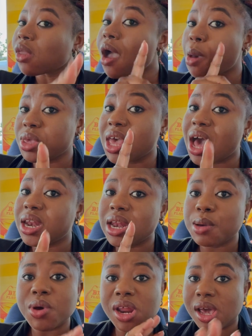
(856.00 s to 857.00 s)
I'm yardy
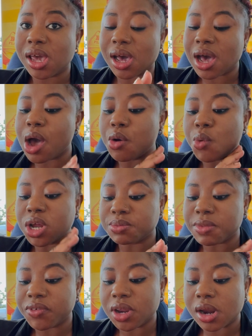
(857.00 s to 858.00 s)
them there here and watch
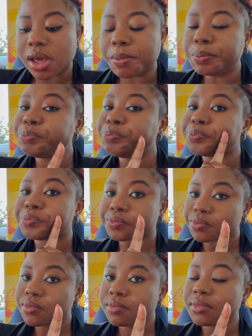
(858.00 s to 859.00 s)
my video them.
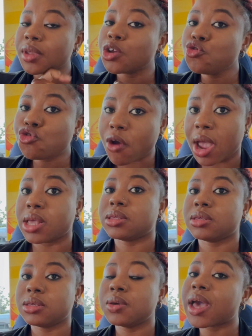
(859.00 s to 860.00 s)
Try it.
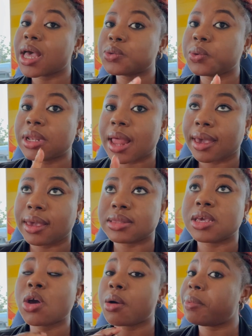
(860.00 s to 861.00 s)
You guys will like it.
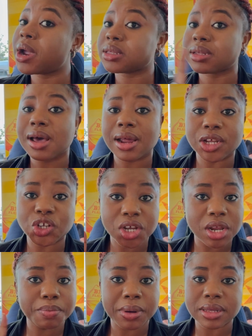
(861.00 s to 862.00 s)
In comparison with the other
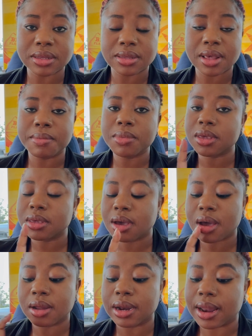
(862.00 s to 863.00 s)
chicken places them, you're
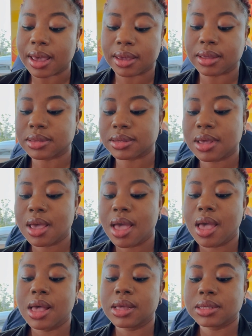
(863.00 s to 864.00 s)
gonna like it.
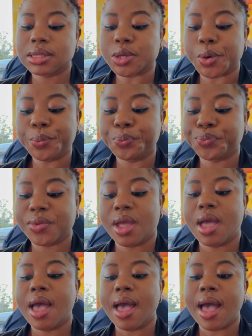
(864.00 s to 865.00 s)
So
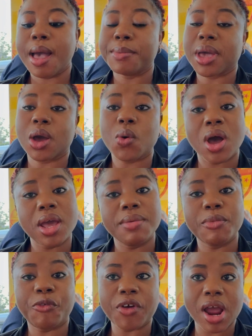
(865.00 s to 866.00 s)
yeah, go and eat
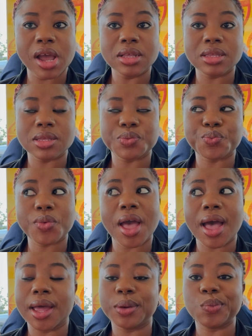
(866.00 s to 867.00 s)
my fries
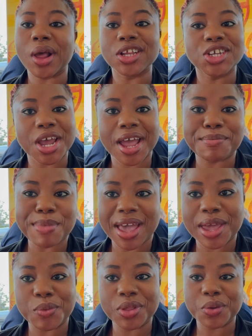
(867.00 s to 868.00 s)
and I'll check back
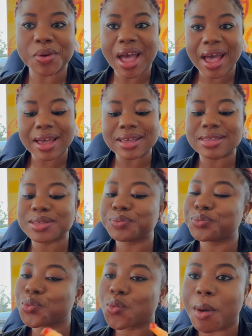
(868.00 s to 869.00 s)
in with you guys
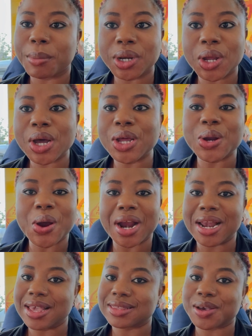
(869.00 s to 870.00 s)
when we're done or
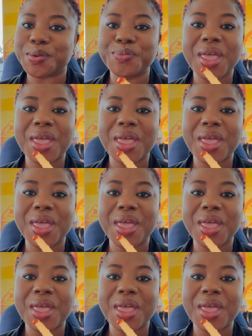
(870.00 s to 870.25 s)
later.